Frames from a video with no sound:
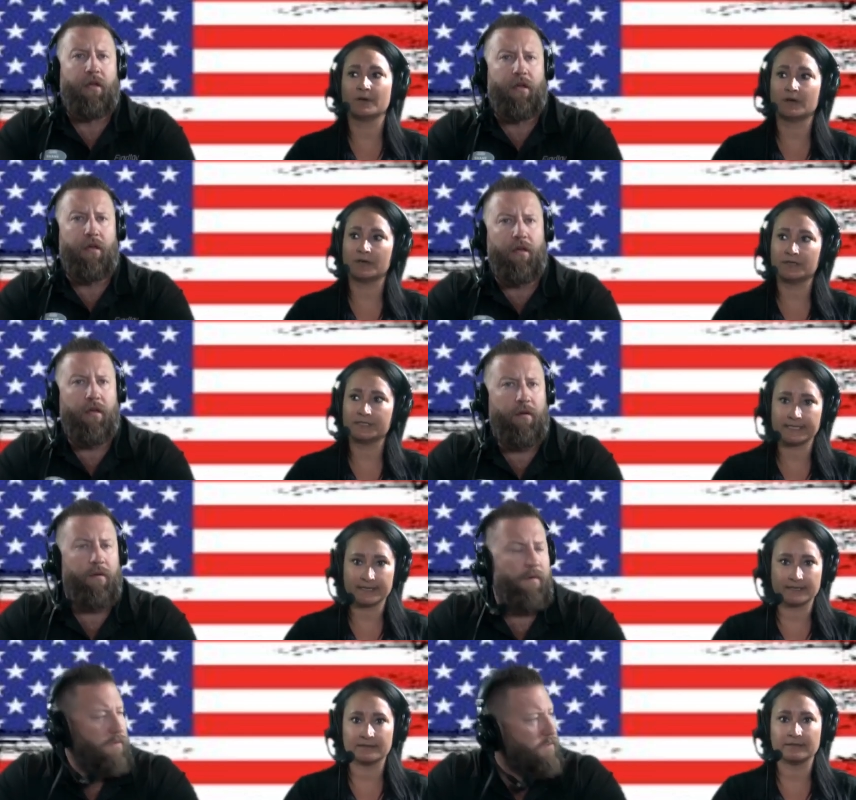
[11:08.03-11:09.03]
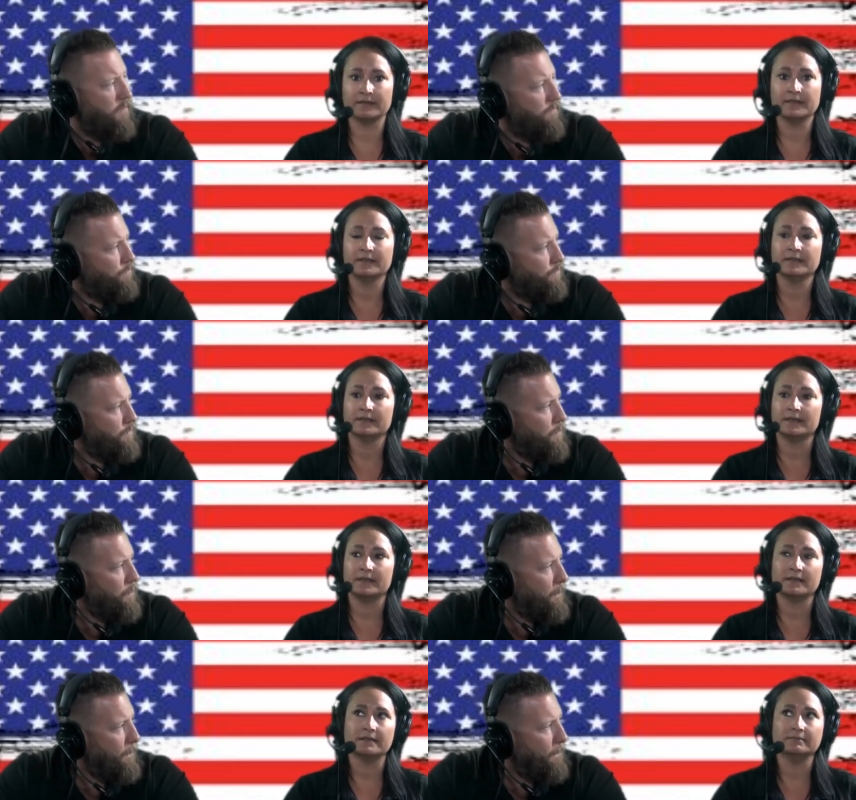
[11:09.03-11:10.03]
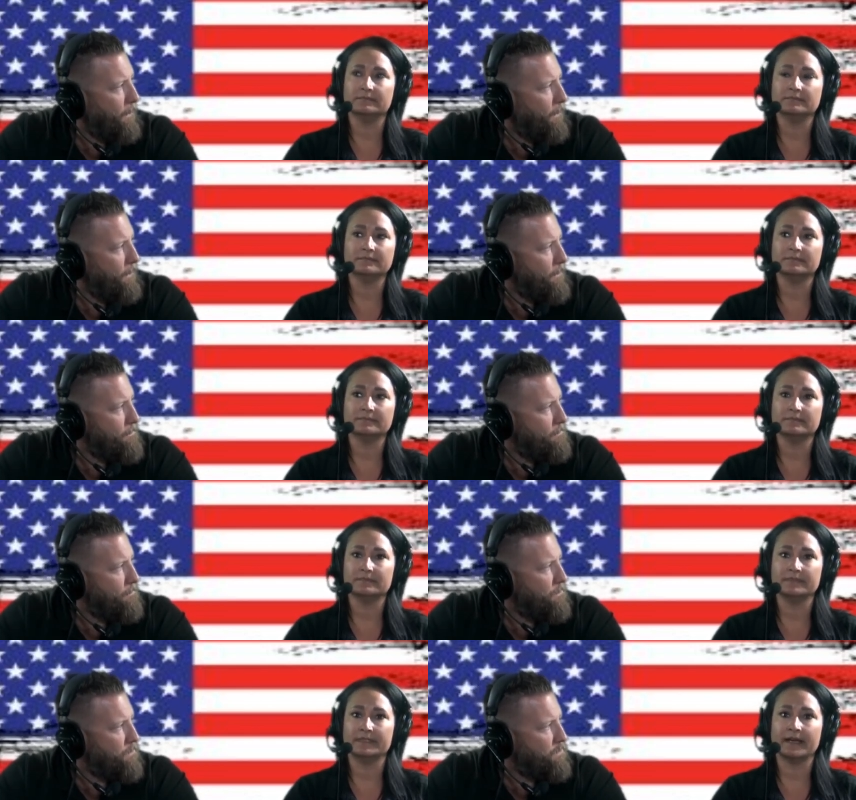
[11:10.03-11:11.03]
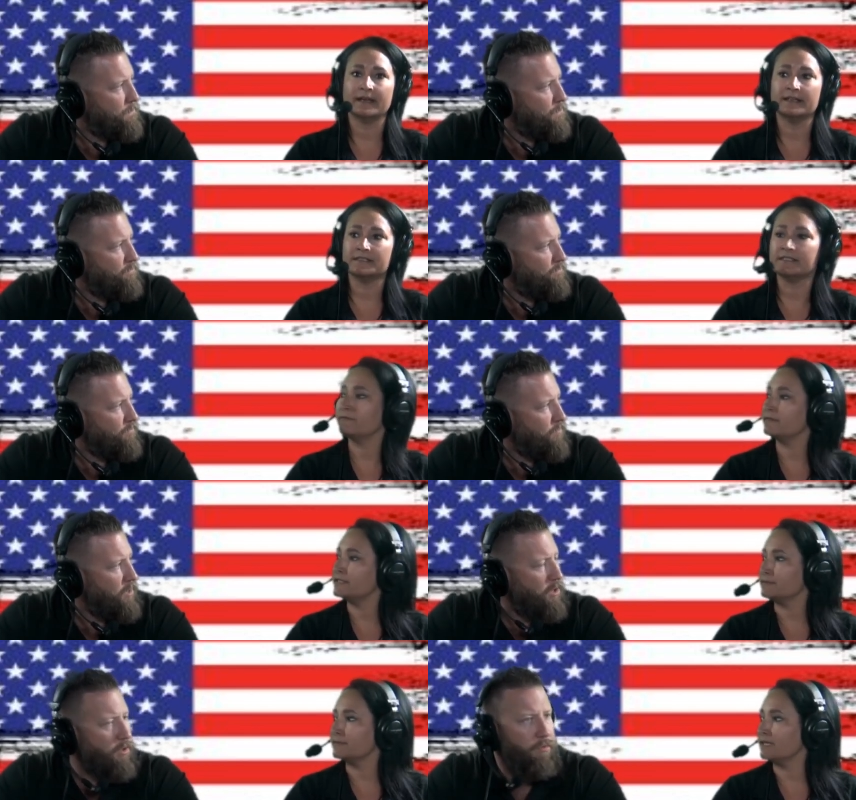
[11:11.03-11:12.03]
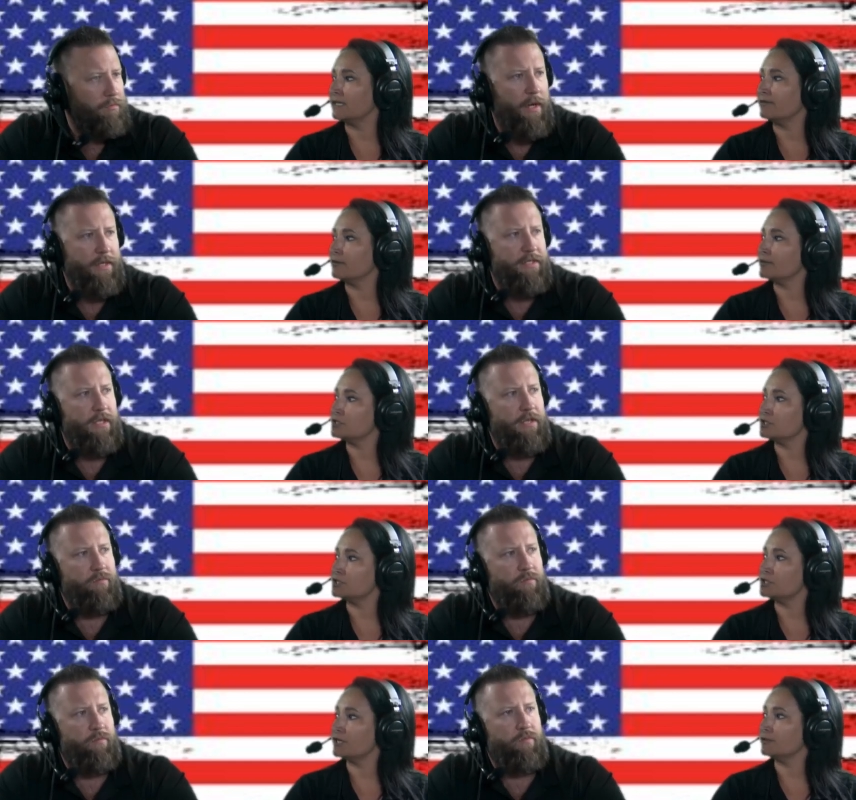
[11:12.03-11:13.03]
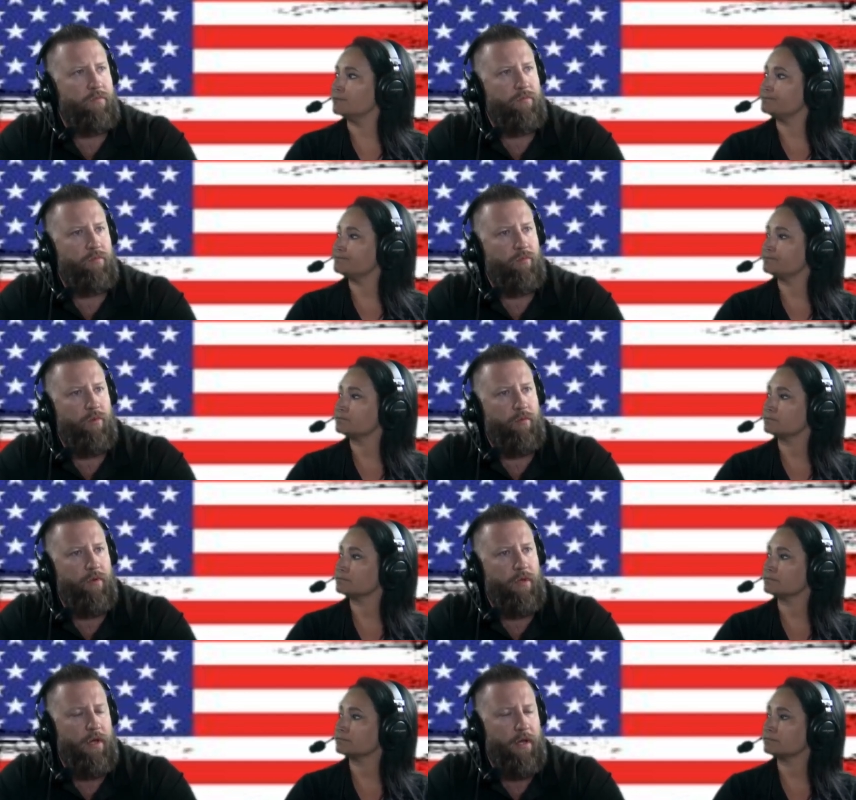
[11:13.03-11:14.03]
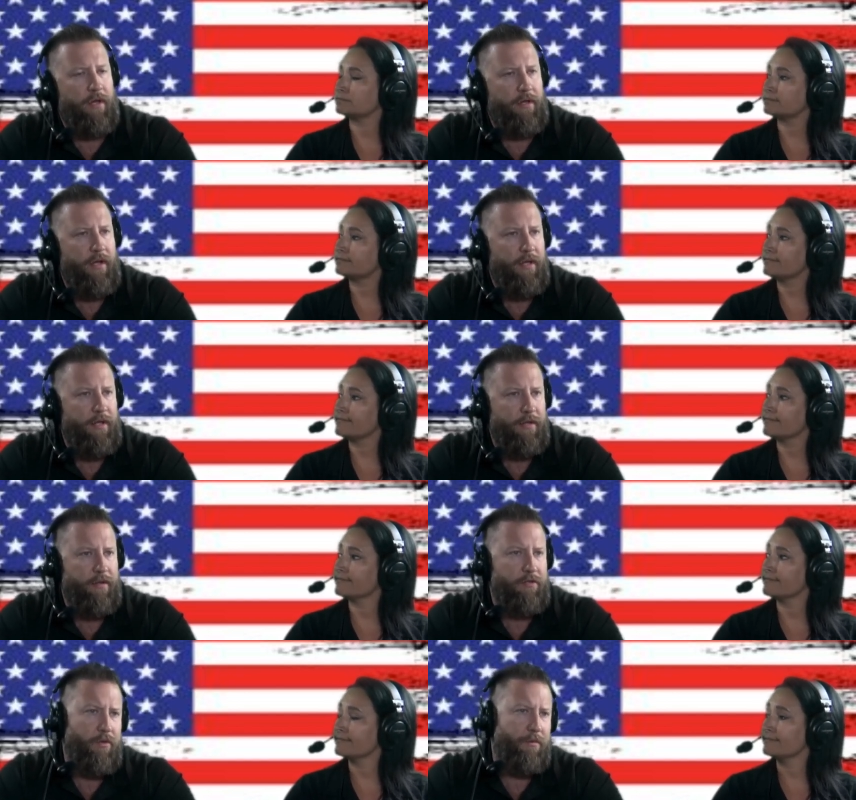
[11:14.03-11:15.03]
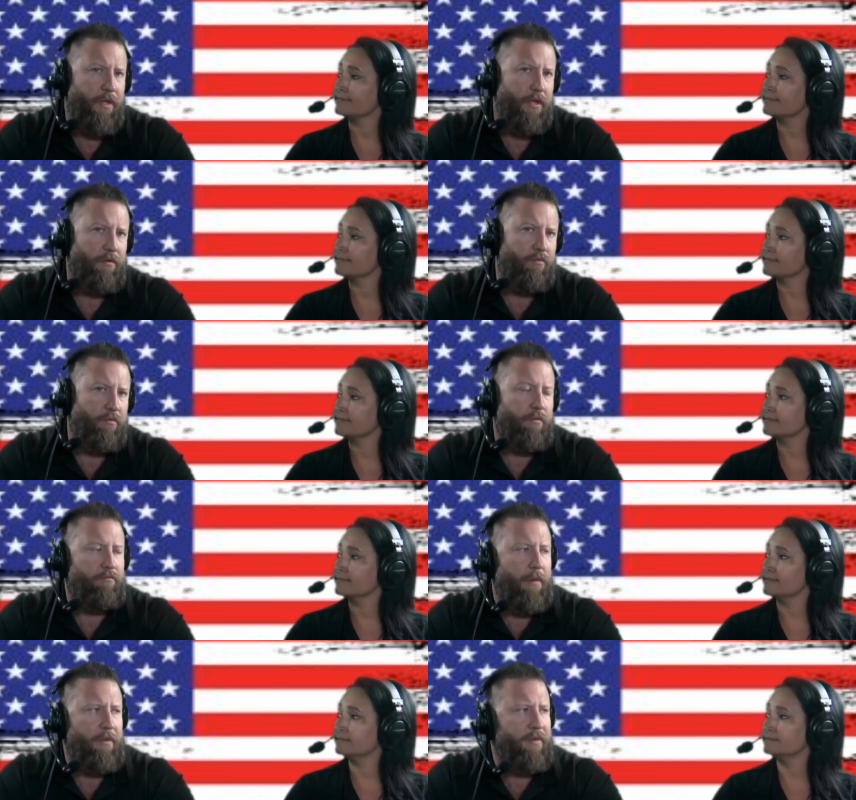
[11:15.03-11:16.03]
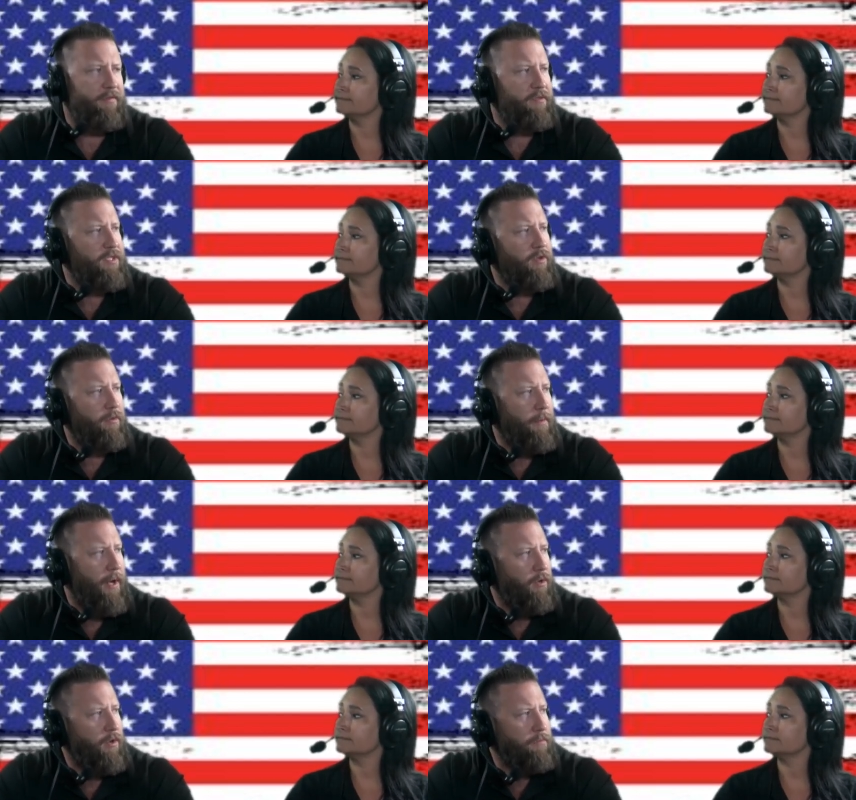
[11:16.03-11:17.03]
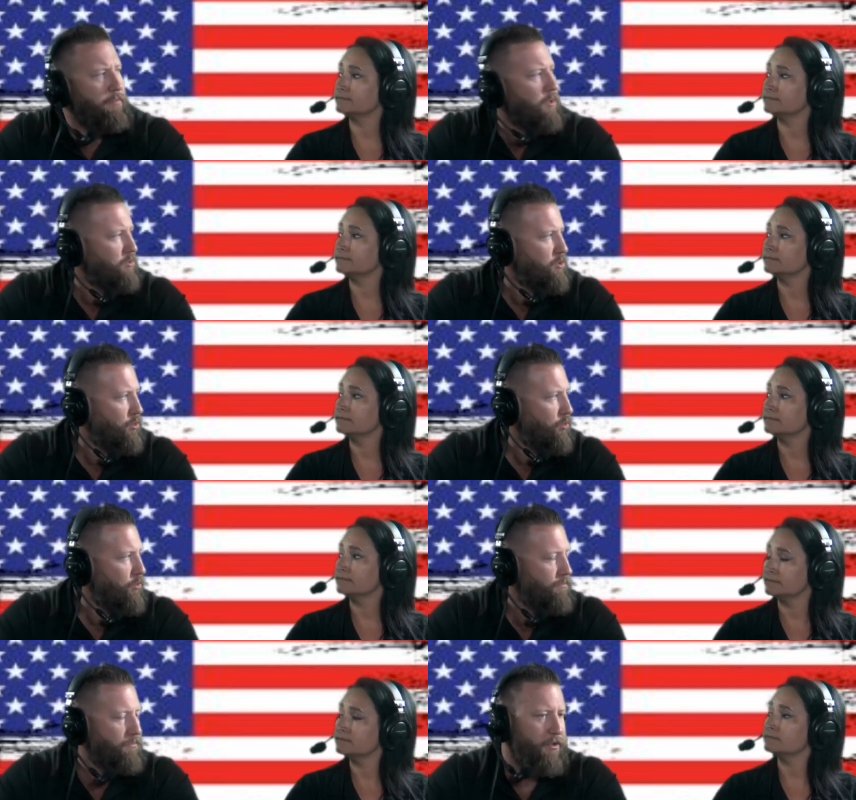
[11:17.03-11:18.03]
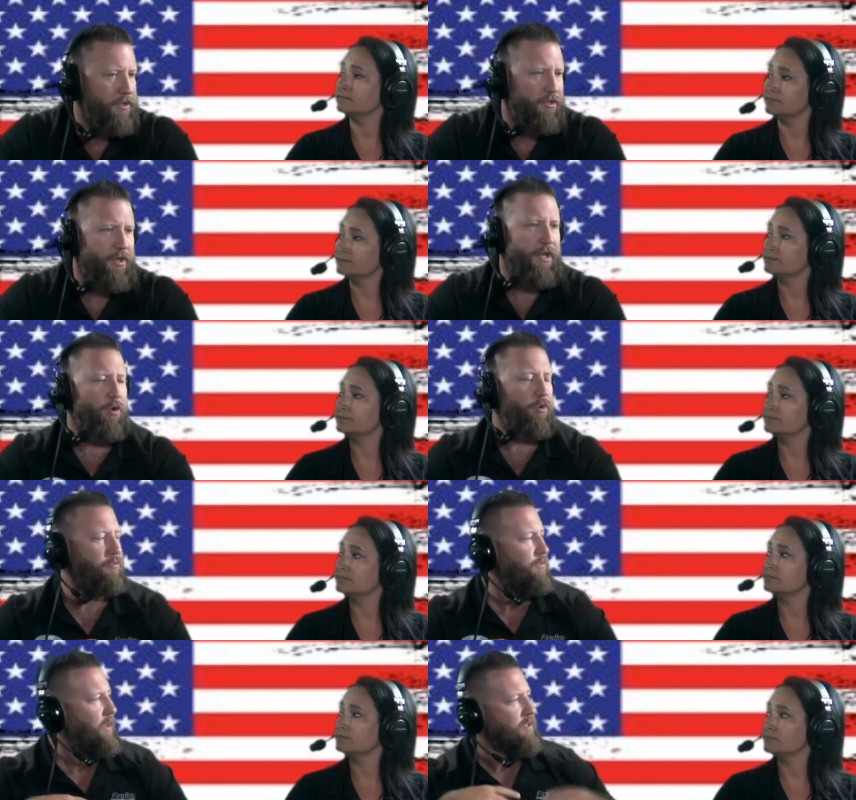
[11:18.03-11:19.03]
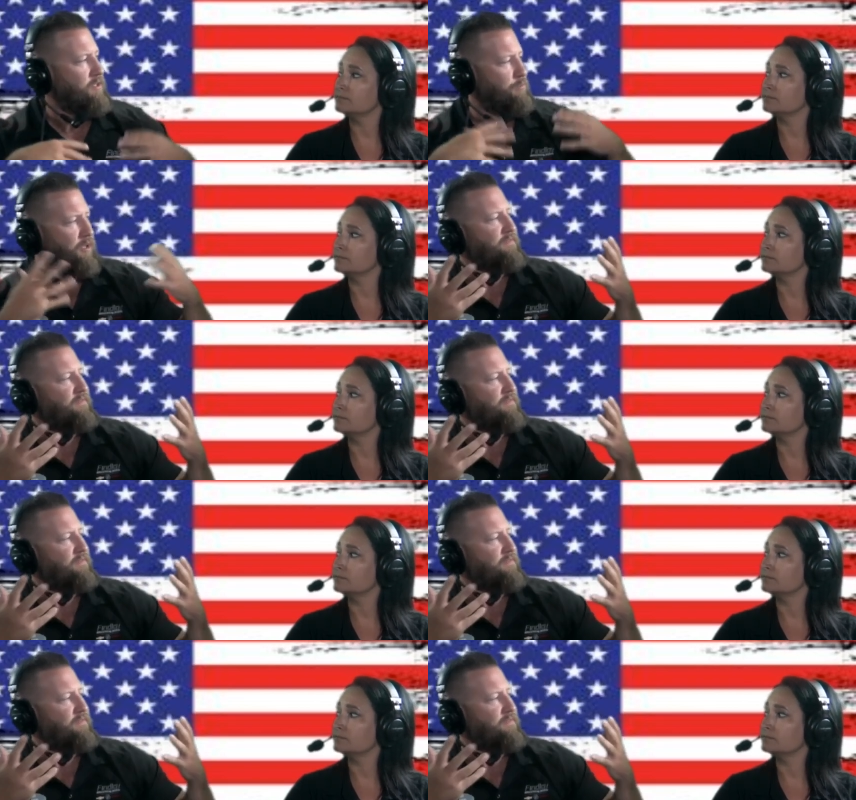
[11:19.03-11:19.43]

Speaker 1: our town um, yeah, it's definitely you something know, that everyone son, should share.
Speaker 2: Uh, not this would have been, I believe he was still at Malk Middle School, so they go things pretty